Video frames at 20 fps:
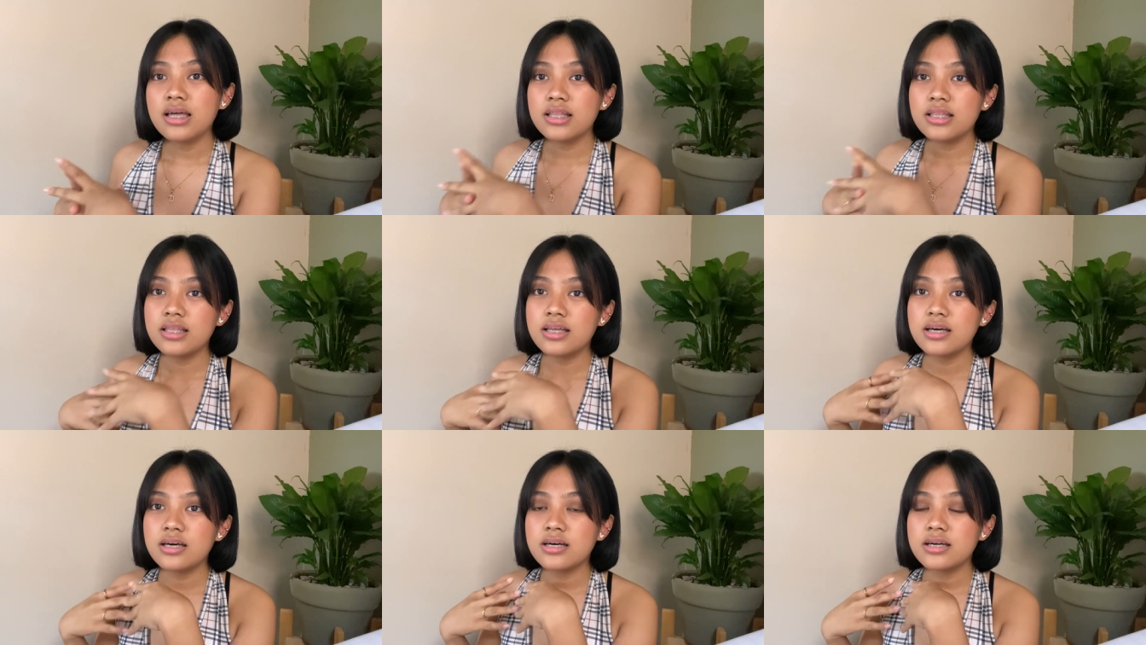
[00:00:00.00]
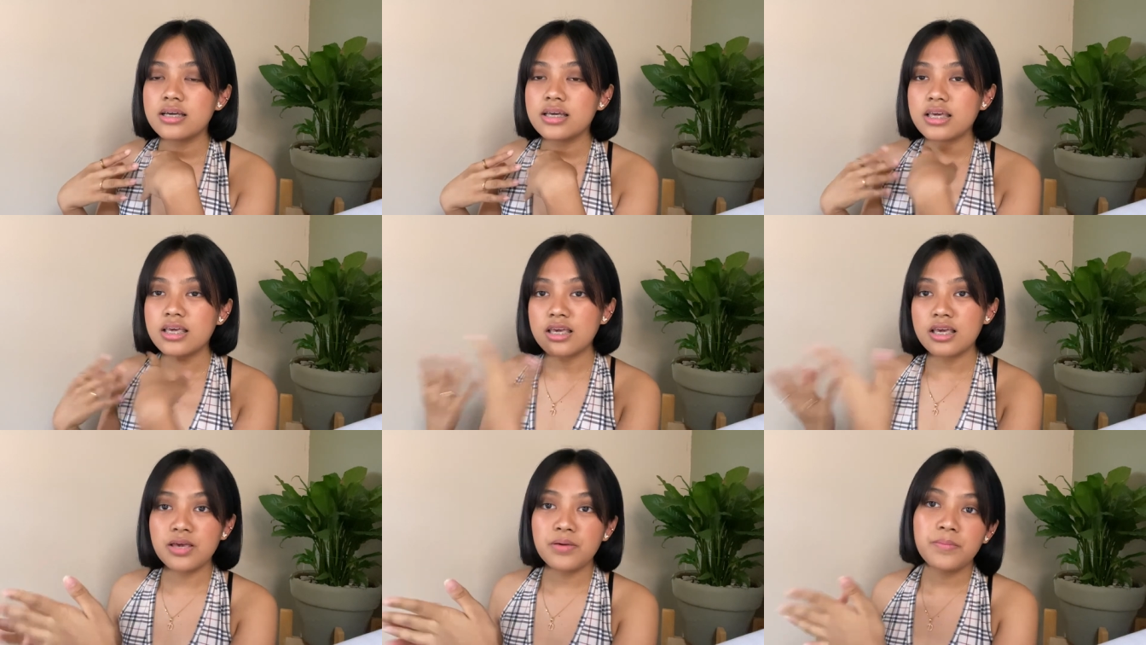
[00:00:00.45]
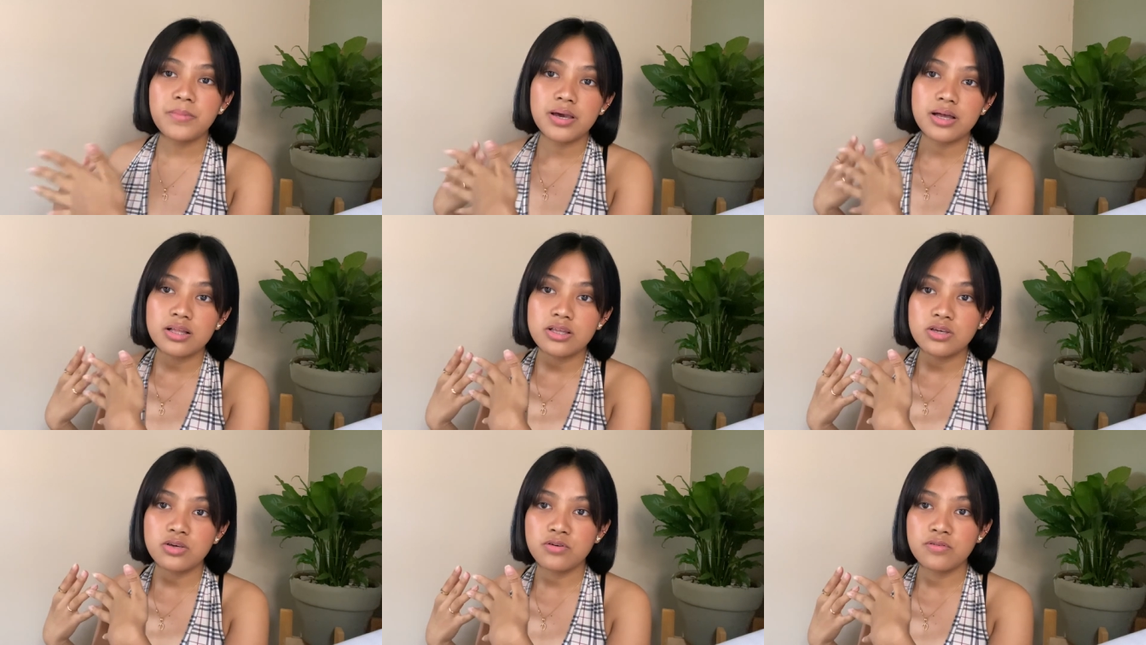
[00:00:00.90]

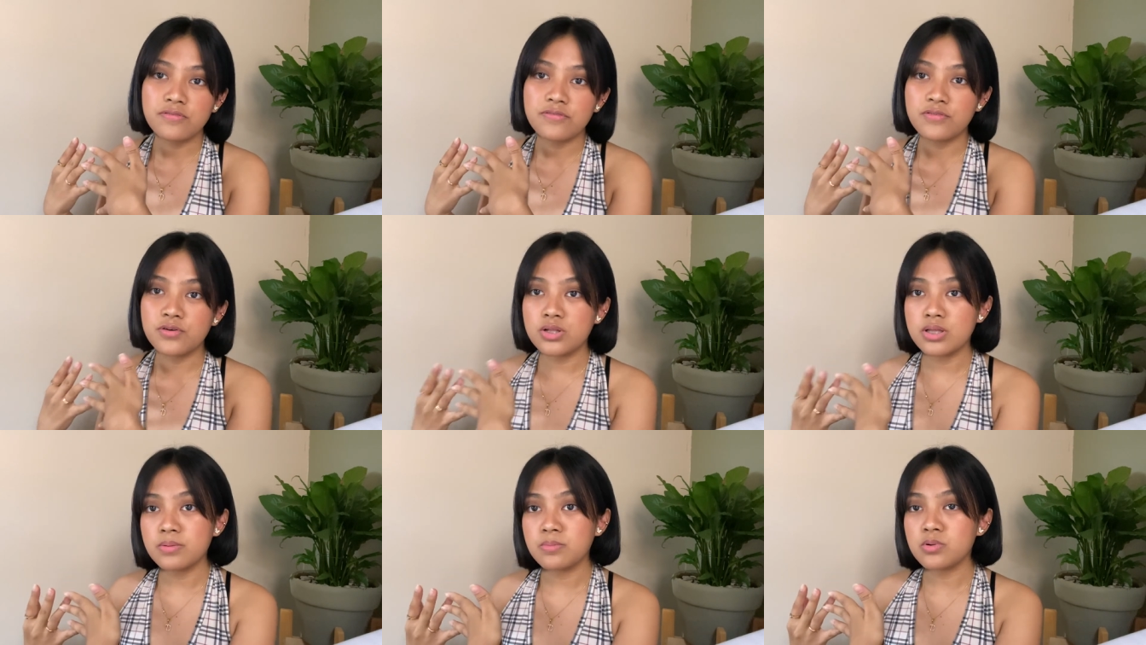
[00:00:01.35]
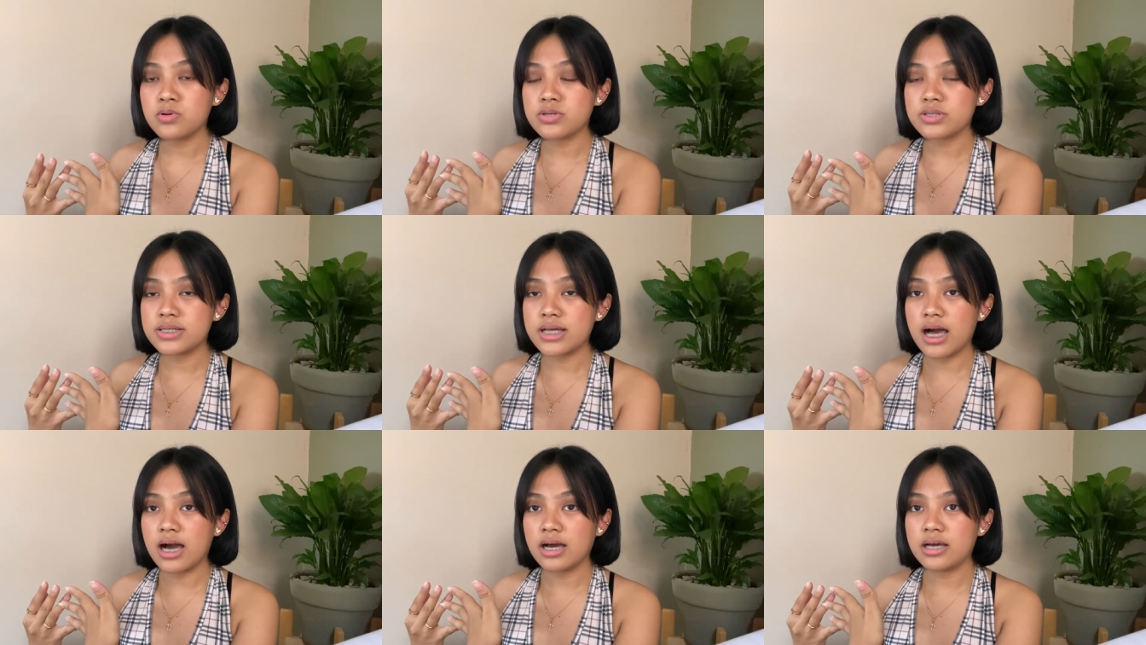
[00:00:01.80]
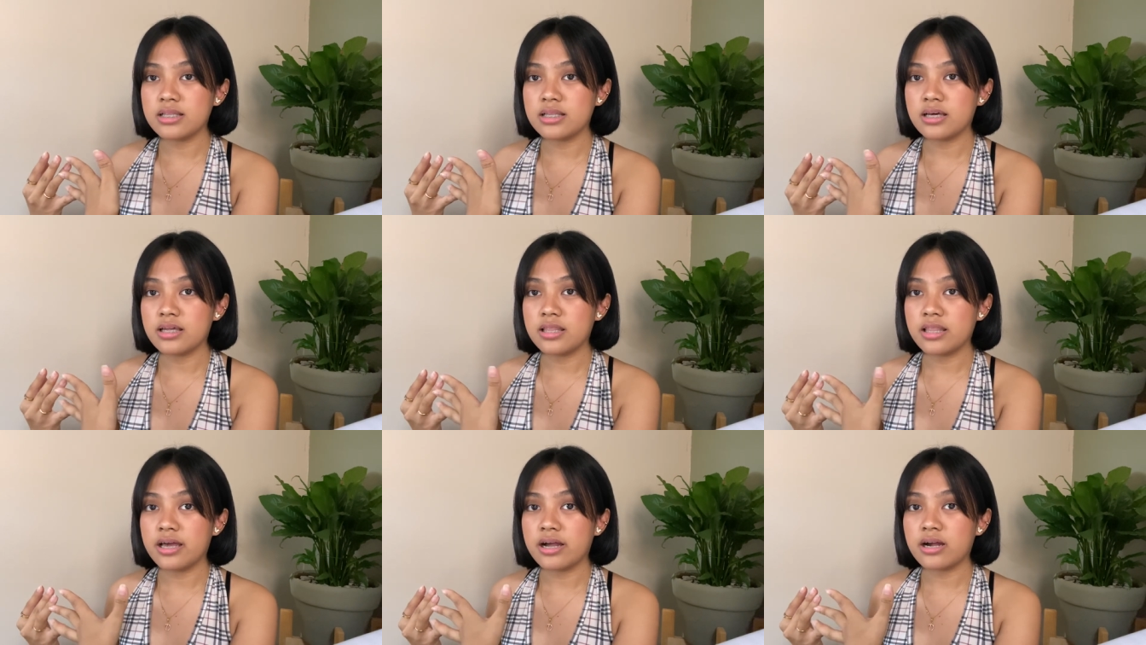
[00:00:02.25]
nag-email yung Fully Book sa akin na
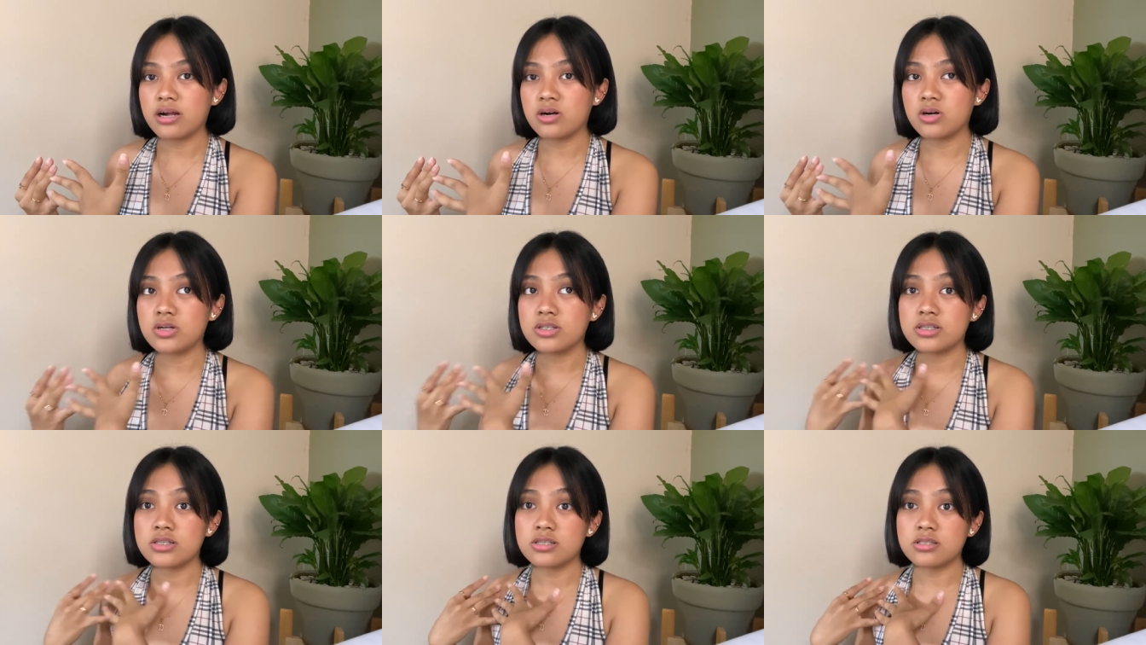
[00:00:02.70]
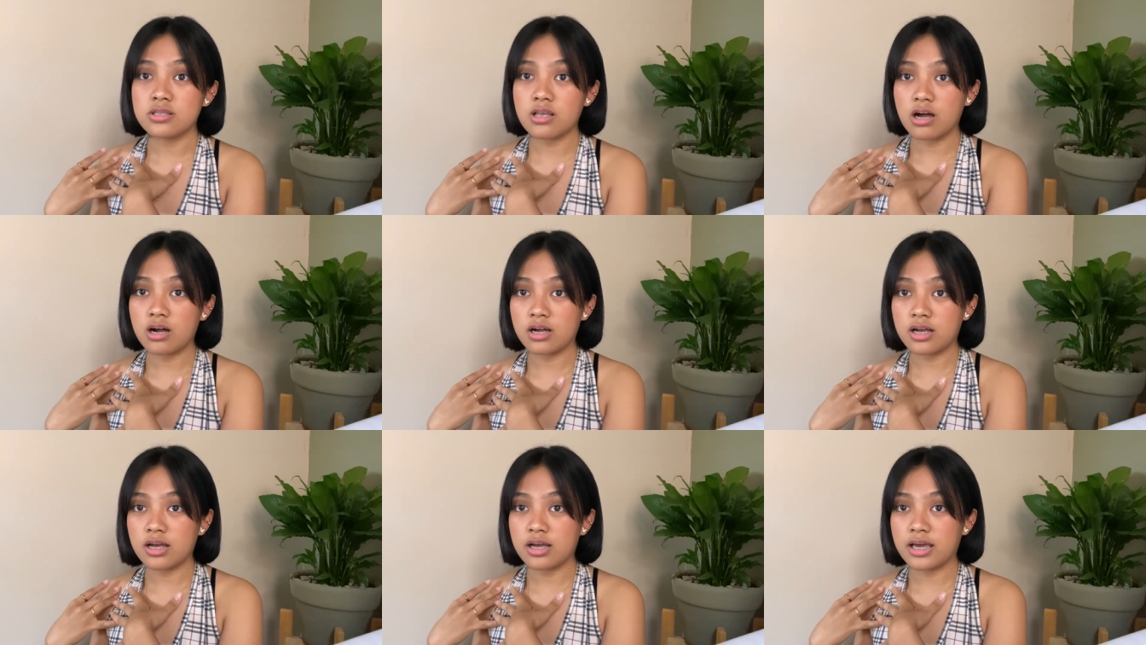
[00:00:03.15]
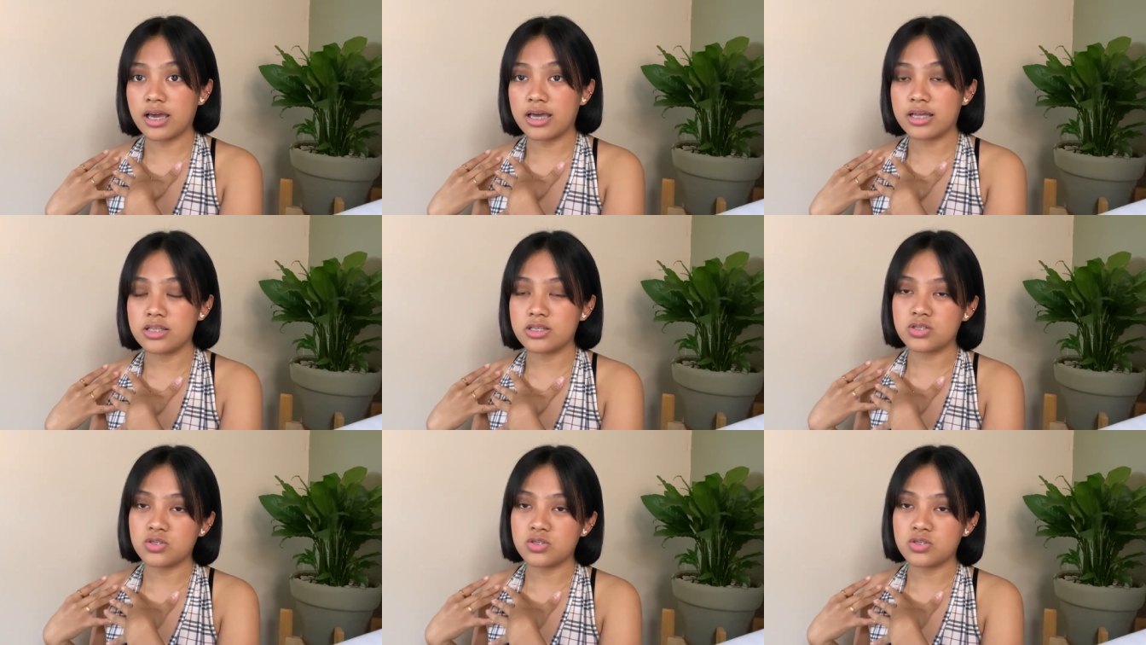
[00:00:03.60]
they're on stock again.